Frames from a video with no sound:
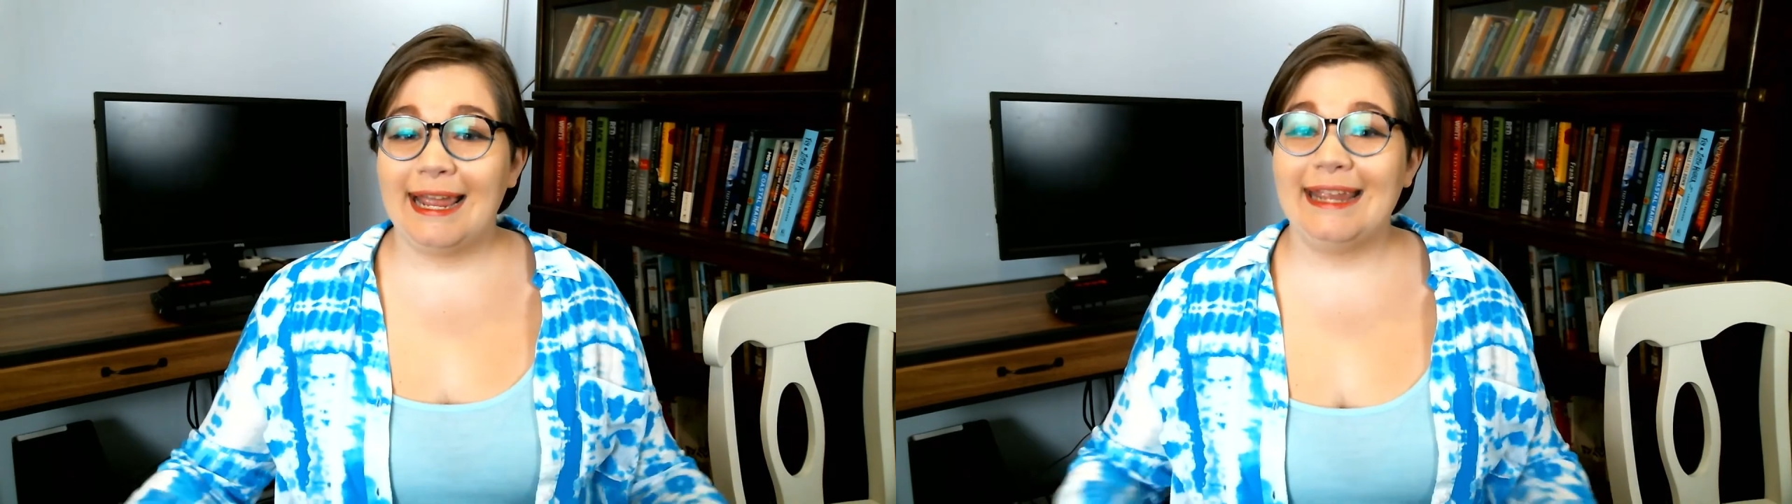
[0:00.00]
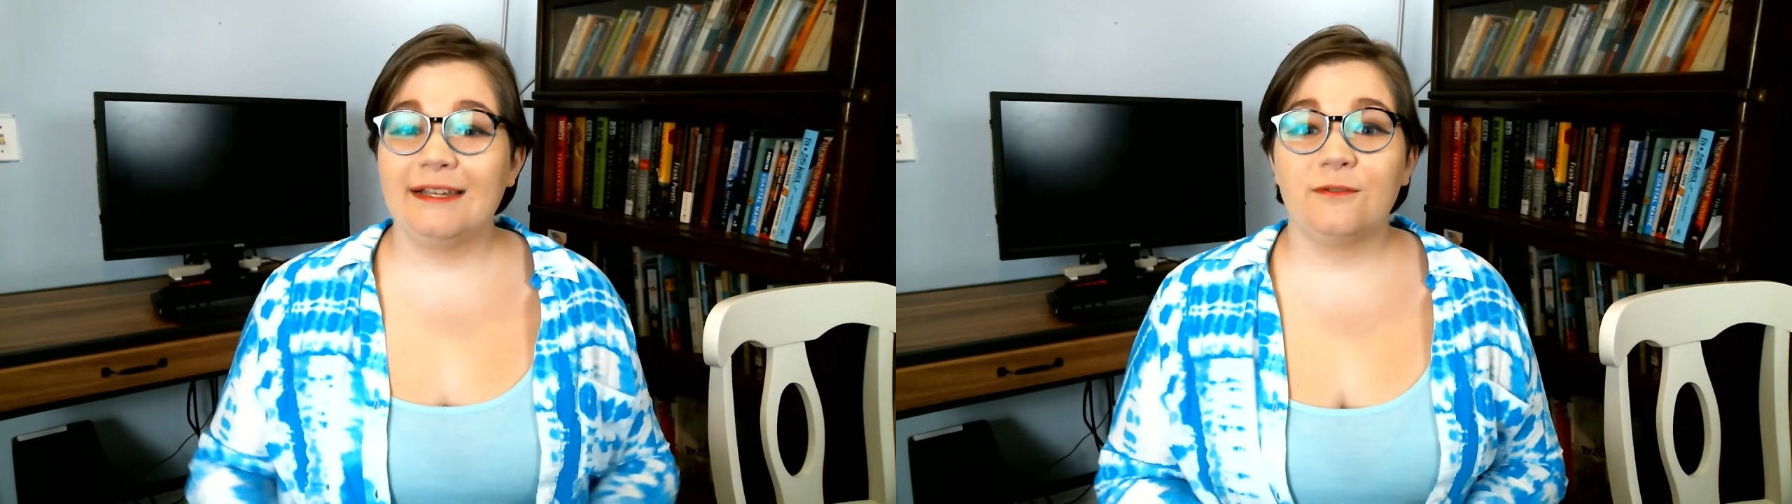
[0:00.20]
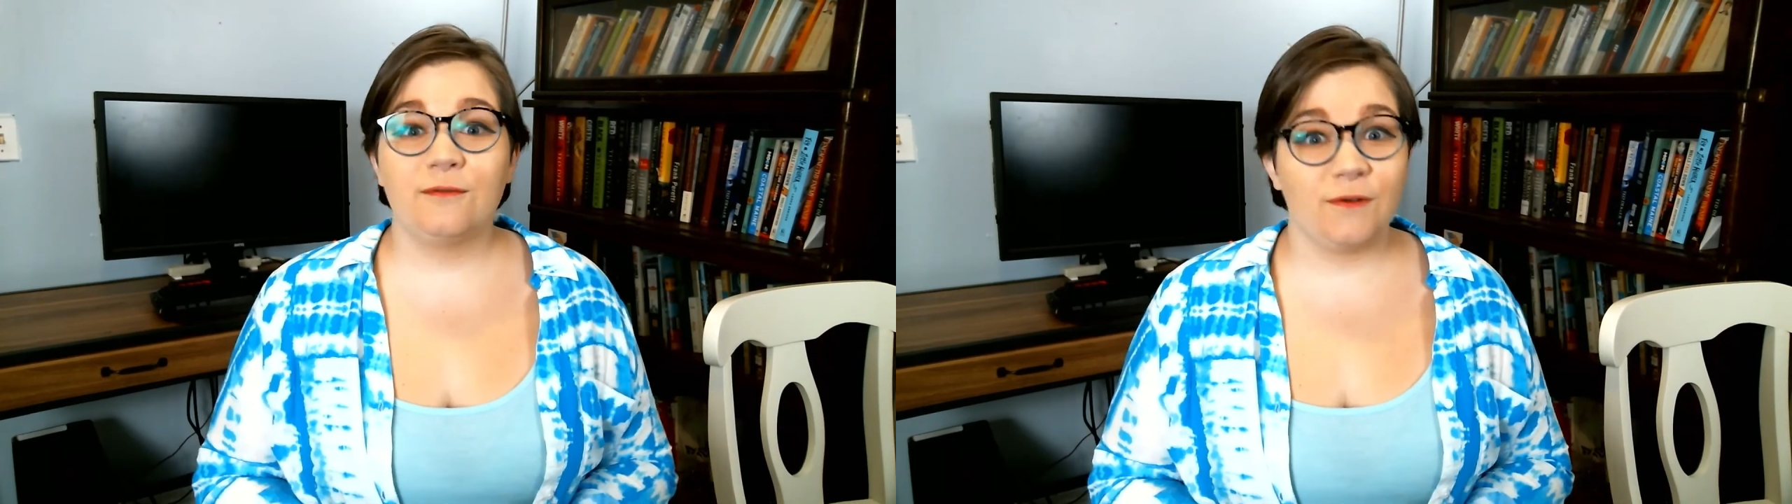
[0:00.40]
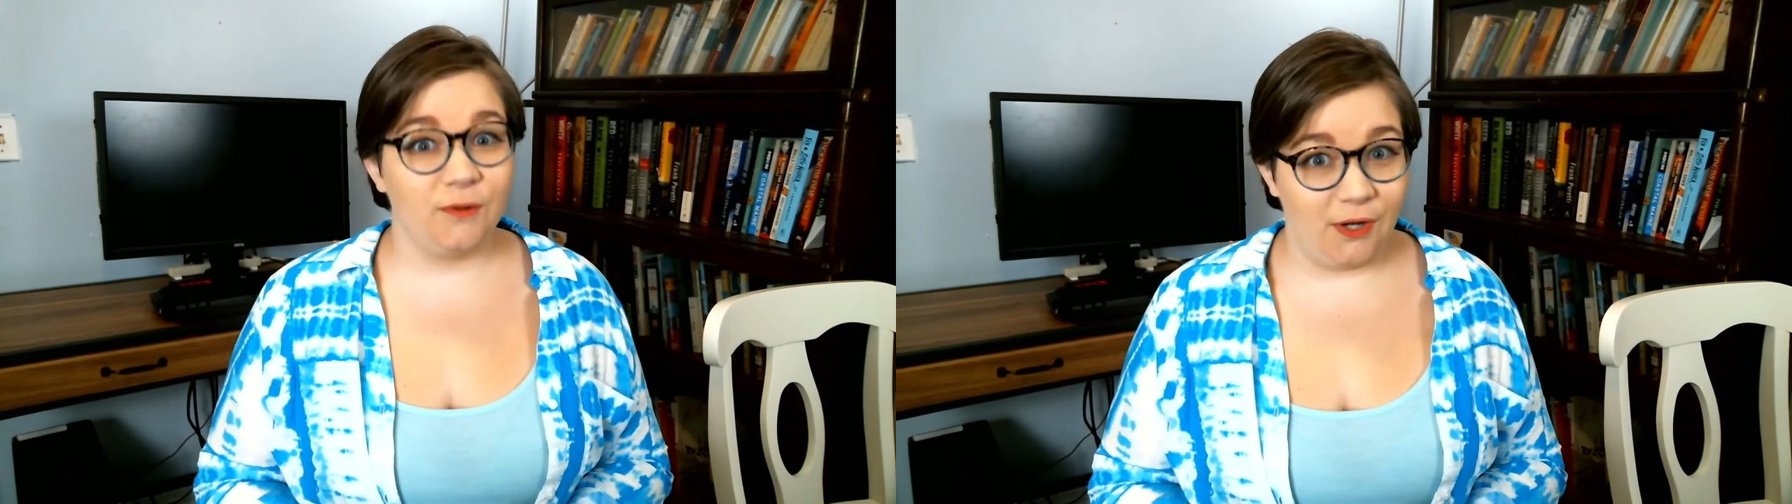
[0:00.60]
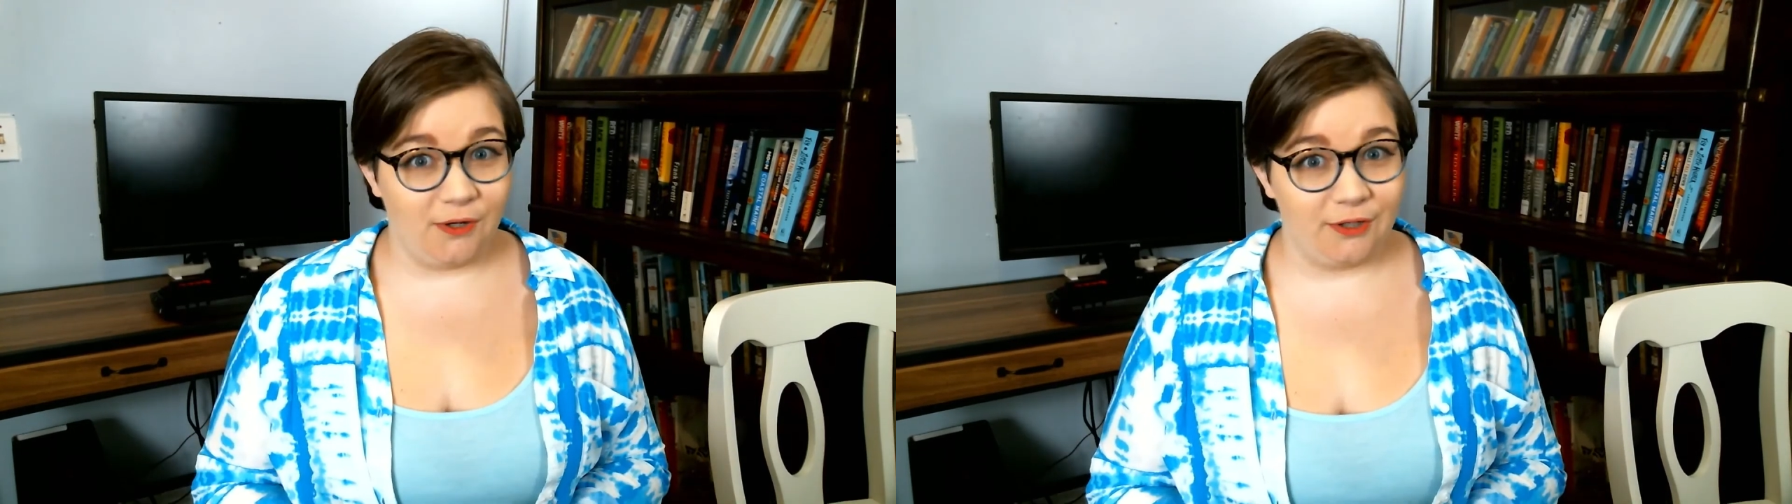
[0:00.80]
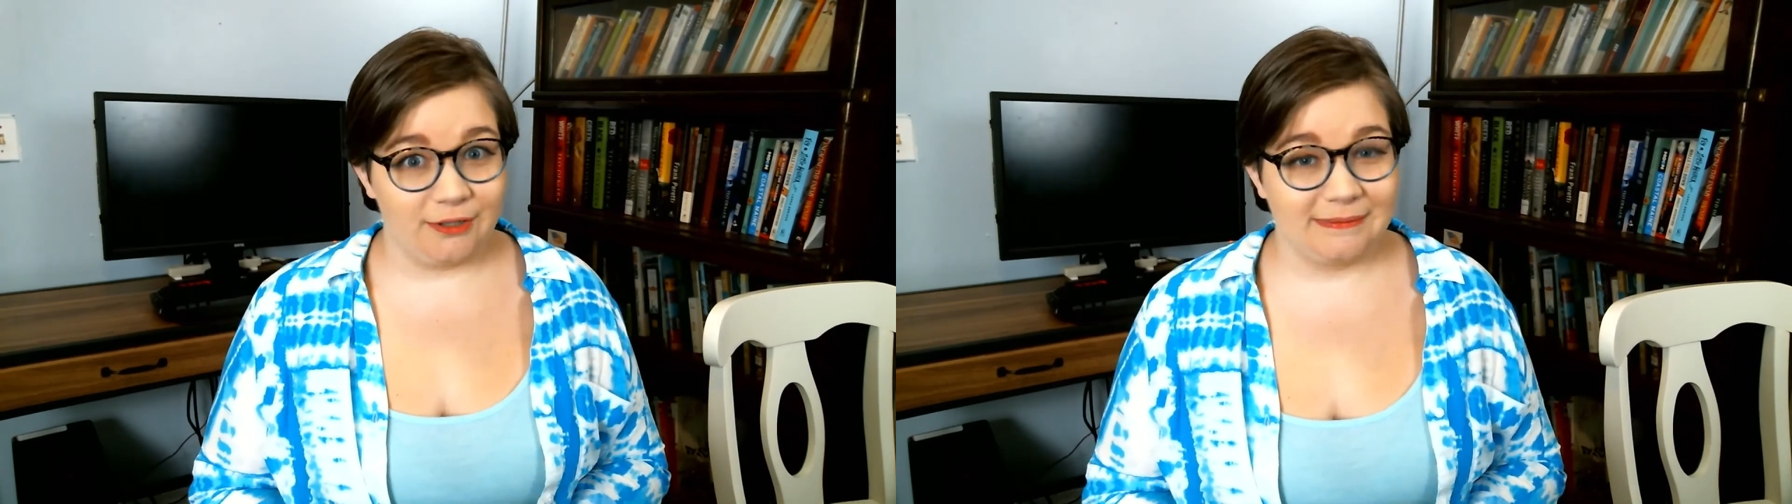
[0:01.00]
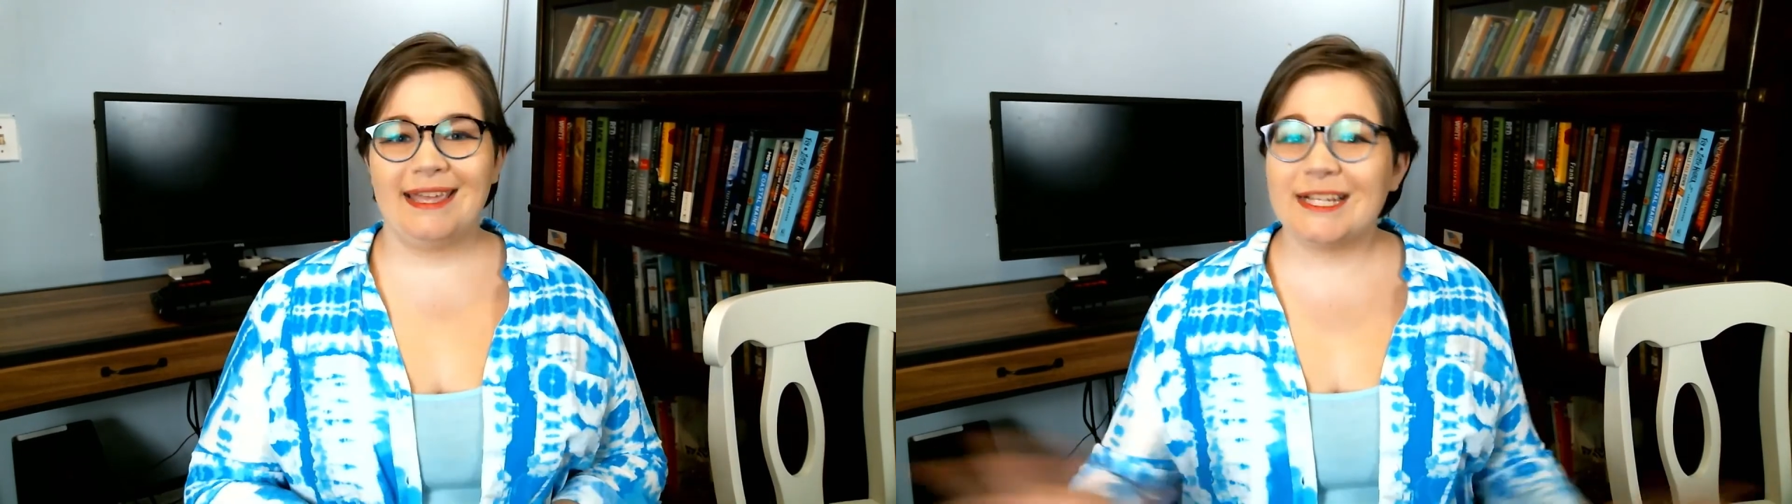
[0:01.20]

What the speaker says: and for longer.